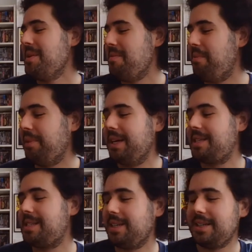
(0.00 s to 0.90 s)

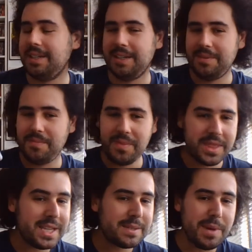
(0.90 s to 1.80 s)
But
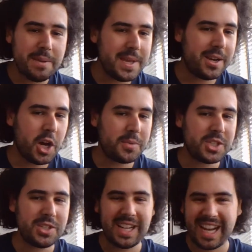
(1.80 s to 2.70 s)
this might be an
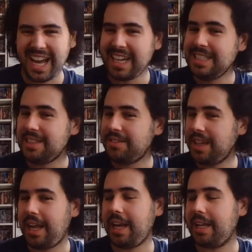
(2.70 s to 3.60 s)
option, kind of
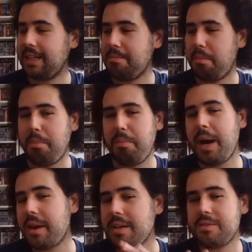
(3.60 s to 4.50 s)
unlikely,
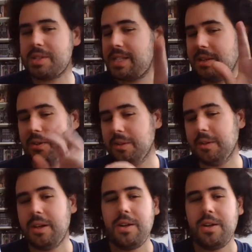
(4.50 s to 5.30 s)
but I still